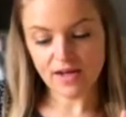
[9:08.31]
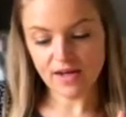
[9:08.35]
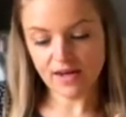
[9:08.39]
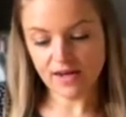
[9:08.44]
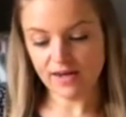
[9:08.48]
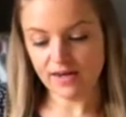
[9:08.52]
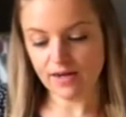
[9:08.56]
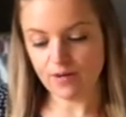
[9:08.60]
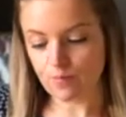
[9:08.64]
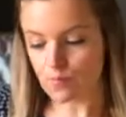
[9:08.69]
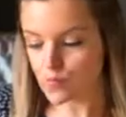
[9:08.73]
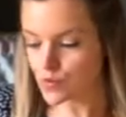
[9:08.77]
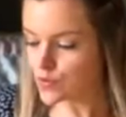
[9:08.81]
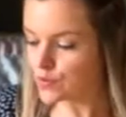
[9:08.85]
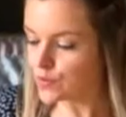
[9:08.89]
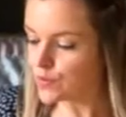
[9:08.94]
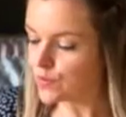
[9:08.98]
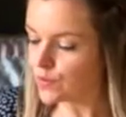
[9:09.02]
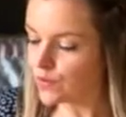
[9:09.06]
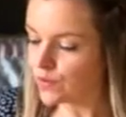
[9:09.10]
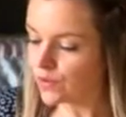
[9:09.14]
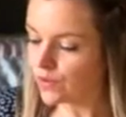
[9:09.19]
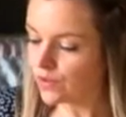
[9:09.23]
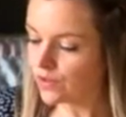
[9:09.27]
and I'll put
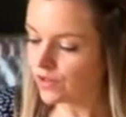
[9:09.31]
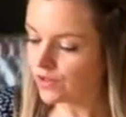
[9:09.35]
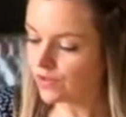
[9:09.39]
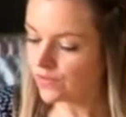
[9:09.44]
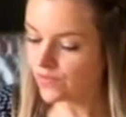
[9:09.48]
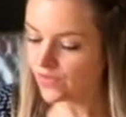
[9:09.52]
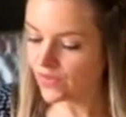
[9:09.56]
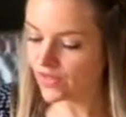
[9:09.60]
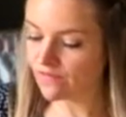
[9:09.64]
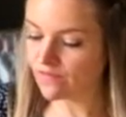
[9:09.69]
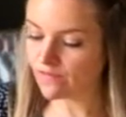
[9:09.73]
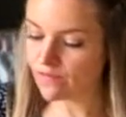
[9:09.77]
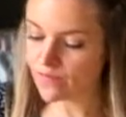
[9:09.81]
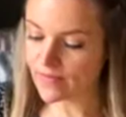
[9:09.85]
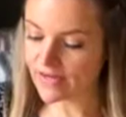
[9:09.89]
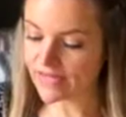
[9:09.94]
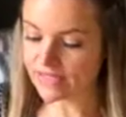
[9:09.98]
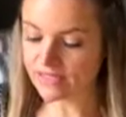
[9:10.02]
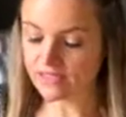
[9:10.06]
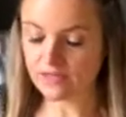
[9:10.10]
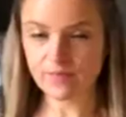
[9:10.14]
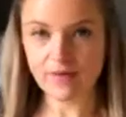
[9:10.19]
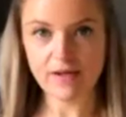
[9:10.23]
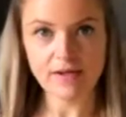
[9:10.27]
all the
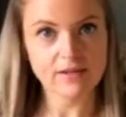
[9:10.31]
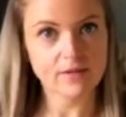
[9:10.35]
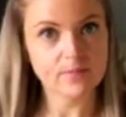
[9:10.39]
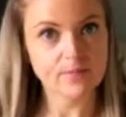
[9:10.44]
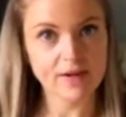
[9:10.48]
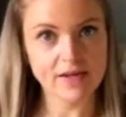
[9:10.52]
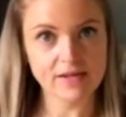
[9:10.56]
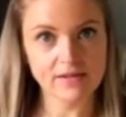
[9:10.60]
information about the